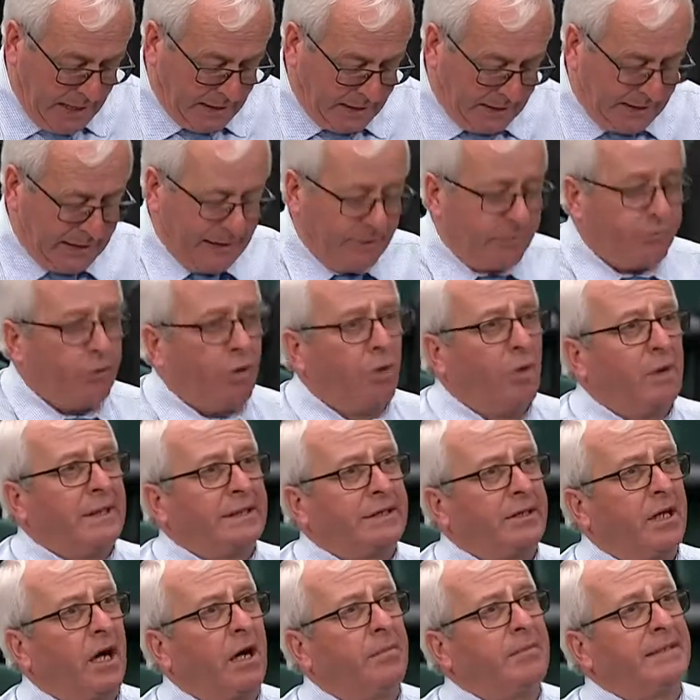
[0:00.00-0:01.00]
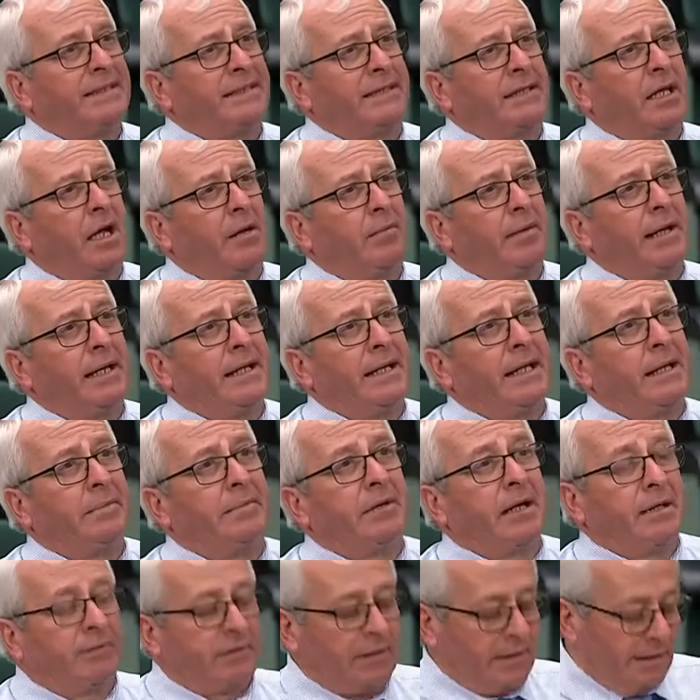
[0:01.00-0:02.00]
and indeed Drohan Sawmills in Clonmel,
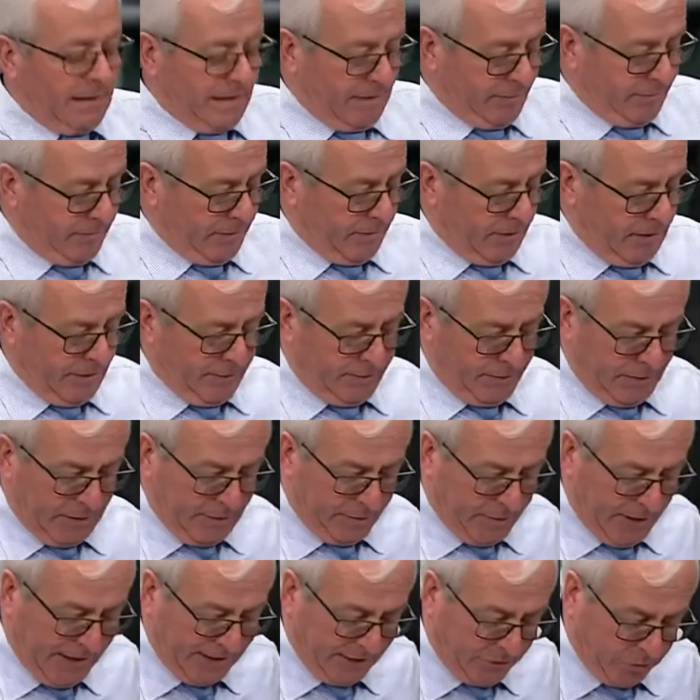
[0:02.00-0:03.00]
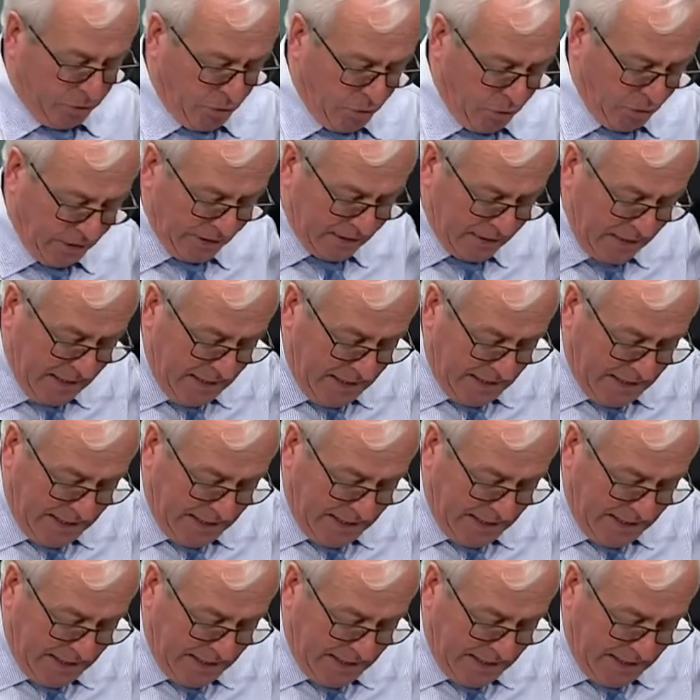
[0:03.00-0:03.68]
named after late uh, Frank Drohan,